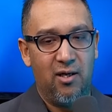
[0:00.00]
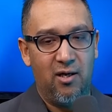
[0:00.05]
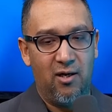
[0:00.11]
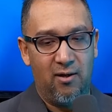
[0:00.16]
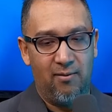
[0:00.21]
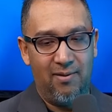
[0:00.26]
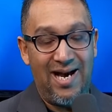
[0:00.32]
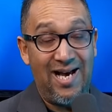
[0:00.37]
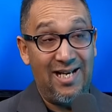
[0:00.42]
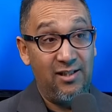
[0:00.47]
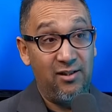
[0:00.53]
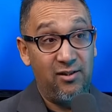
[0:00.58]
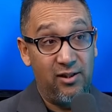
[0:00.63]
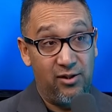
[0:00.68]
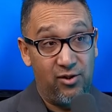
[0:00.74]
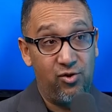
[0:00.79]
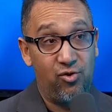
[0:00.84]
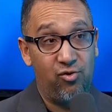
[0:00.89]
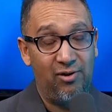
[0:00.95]

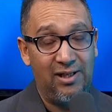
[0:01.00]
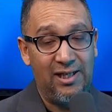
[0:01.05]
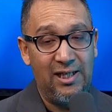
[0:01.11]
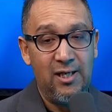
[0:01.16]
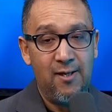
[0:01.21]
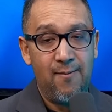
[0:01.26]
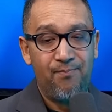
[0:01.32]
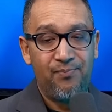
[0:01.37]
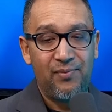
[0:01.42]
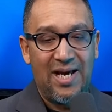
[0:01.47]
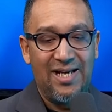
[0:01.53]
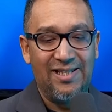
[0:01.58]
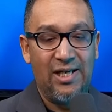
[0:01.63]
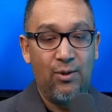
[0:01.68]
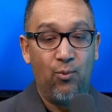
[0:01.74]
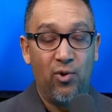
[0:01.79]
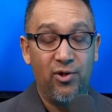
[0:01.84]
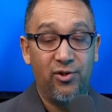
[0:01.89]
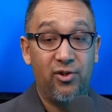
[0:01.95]
ancestry, and they
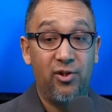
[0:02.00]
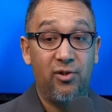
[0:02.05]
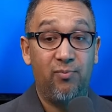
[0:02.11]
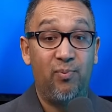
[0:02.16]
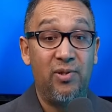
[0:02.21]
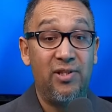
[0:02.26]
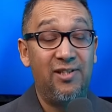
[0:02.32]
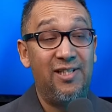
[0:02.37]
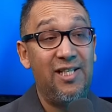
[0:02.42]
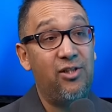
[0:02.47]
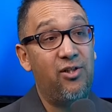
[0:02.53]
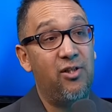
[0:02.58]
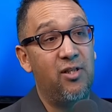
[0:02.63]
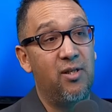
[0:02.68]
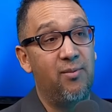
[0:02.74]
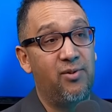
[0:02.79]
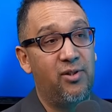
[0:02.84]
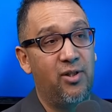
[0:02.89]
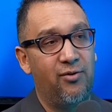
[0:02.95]
want to position
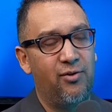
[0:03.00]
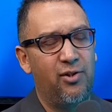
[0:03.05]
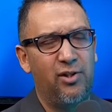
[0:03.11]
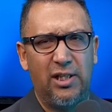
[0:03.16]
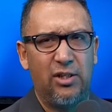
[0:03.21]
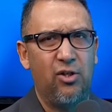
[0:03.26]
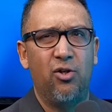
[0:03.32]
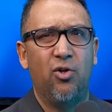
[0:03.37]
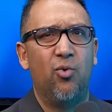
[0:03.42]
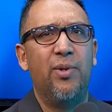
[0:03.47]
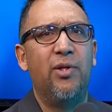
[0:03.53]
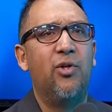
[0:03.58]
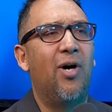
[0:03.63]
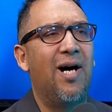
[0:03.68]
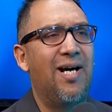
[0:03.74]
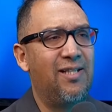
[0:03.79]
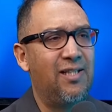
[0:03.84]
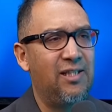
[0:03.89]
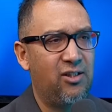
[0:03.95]
themselves to say, no, we're
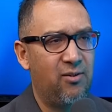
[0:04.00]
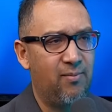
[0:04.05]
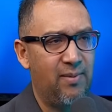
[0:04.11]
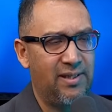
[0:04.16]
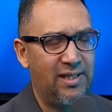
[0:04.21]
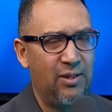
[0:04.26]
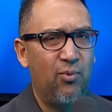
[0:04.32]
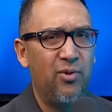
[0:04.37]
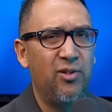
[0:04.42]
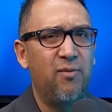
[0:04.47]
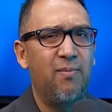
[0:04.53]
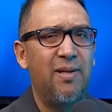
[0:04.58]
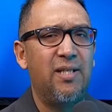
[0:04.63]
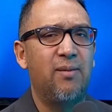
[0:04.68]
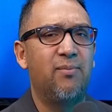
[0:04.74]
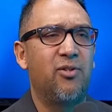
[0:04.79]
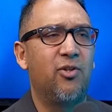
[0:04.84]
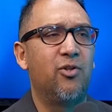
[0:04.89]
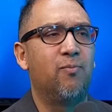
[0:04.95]
not anti-Semitic. They want to make
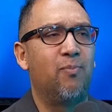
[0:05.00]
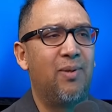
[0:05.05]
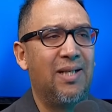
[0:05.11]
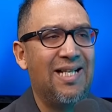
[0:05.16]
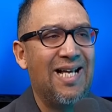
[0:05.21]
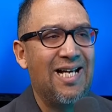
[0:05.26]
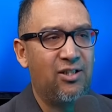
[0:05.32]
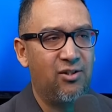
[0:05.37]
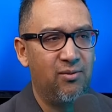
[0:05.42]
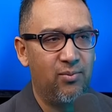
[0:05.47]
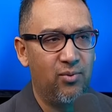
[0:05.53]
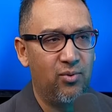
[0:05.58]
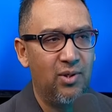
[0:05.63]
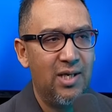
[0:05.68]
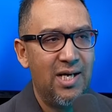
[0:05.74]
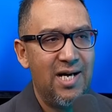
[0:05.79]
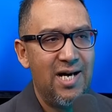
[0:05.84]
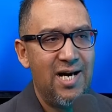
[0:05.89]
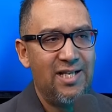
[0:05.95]
themselves palatable.
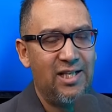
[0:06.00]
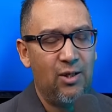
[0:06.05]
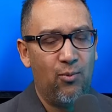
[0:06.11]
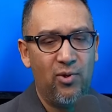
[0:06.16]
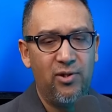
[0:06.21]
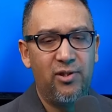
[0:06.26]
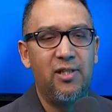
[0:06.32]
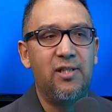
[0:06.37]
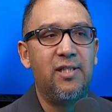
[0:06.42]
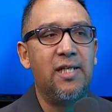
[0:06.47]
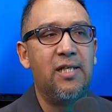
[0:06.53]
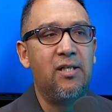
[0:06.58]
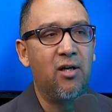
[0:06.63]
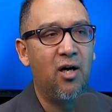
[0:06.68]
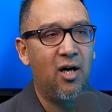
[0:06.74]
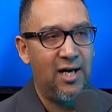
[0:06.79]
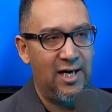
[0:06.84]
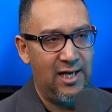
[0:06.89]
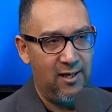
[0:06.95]
They want to
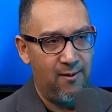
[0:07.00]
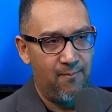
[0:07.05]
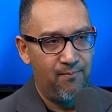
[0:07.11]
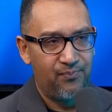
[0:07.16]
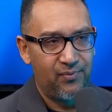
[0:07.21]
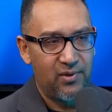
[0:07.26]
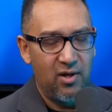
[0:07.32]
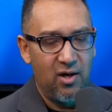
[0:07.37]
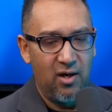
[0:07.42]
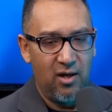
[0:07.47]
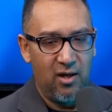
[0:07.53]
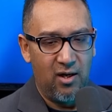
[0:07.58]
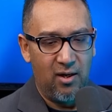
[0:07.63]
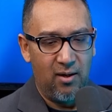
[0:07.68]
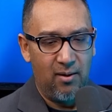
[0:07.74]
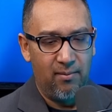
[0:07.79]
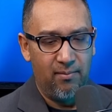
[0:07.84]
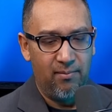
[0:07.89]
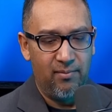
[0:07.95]
deny
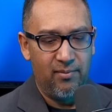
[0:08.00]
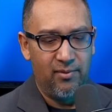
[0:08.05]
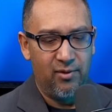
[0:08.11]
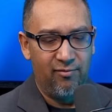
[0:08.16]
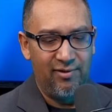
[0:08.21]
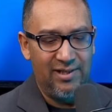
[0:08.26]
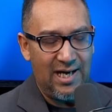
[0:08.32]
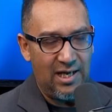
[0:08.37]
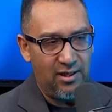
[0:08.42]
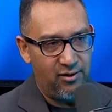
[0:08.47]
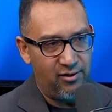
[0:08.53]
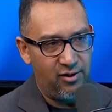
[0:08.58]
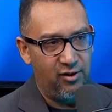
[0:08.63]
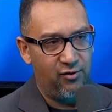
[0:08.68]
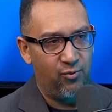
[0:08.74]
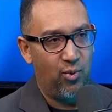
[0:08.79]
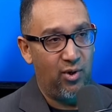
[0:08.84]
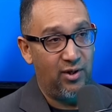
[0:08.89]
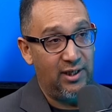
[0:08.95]
the reality
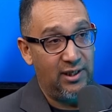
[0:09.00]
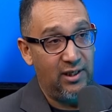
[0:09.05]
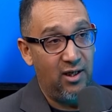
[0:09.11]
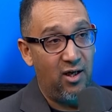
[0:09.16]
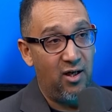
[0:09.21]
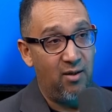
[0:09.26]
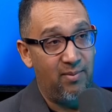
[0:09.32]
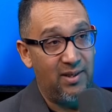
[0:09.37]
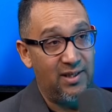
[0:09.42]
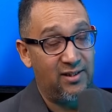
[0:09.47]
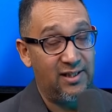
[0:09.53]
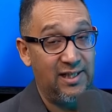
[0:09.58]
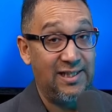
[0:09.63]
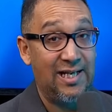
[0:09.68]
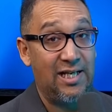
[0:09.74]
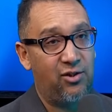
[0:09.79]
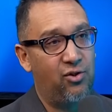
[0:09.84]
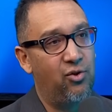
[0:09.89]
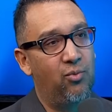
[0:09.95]
of what they are by saying
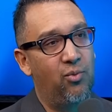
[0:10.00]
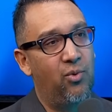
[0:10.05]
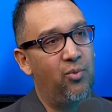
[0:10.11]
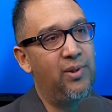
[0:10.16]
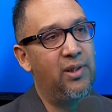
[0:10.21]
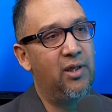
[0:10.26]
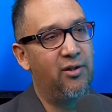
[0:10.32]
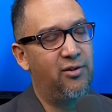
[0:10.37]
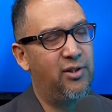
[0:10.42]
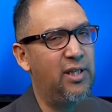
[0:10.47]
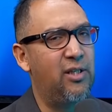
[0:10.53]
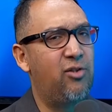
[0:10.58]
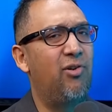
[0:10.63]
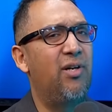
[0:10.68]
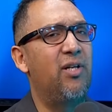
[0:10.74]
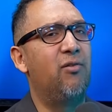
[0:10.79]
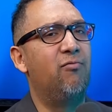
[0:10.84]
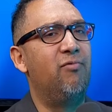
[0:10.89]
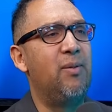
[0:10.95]
that's not what we are. So they're
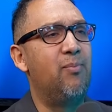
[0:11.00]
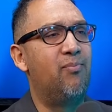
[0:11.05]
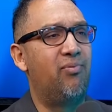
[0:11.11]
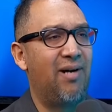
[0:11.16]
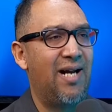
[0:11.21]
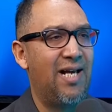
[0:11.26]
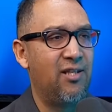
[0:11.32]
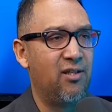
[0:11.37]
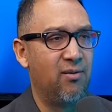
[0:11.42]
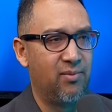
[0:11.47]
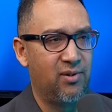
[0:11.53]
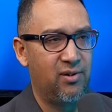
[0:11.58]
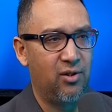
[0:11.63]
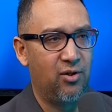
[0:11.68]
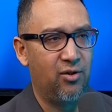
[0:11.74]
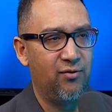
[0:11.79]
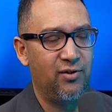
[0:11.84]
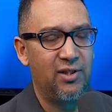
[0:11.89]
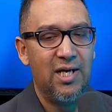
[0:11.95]
trying to rebrand
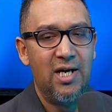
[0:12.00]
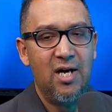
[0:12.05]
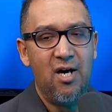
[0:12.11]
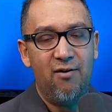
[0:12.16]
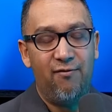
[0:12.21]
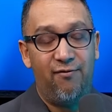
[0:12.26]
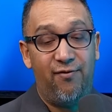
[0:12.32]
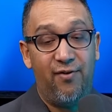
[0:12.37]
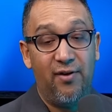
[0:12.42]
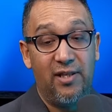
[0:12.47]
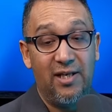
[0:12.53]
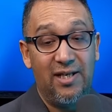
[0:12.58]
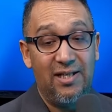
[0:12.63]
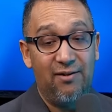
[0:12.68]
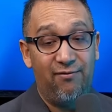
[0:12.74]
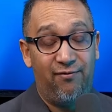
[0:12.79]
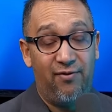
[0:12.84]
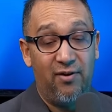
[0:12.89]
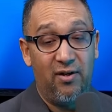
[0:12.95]
themselves. For
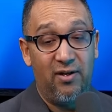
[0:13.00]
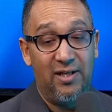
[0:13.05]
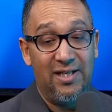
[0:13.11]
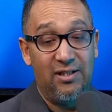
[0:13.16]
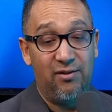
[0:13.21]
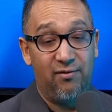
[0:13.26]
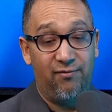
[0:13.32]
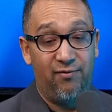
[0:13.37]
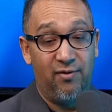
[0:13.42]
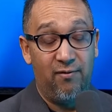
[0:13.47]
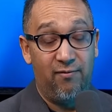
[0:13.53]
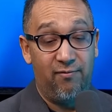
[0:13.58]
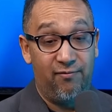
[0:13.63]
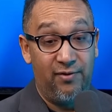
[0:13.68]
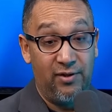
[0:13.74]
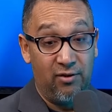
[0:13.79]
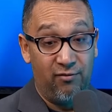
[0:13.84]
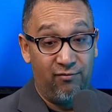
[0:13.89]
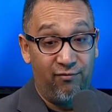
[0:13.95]

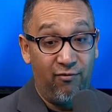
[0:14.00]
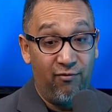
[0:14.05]
the